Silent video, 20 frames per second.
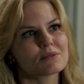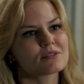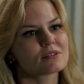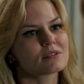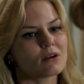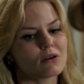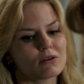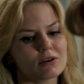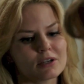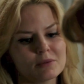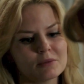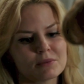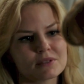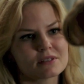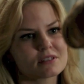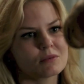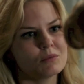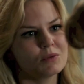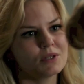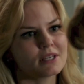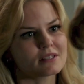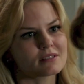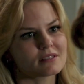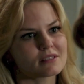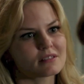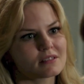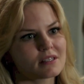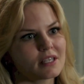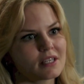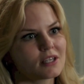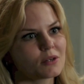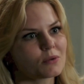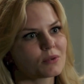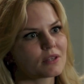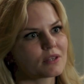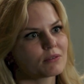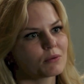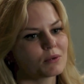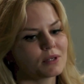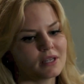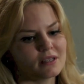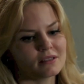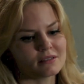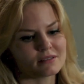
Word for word: I'm sorry, but someone has to stay here with everyone